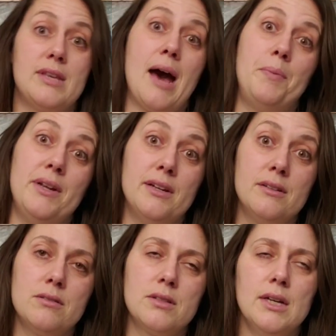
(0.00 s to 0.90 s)

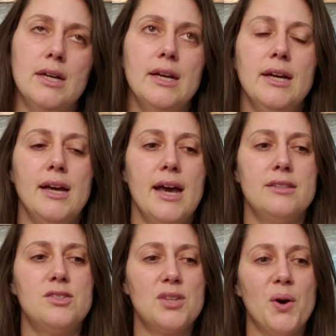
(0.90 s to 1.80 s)
happiness.
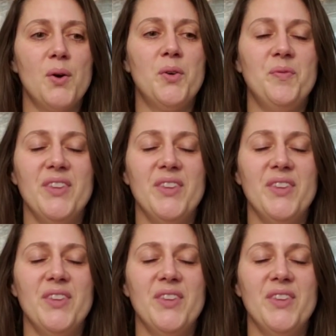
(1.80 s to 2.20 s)
And so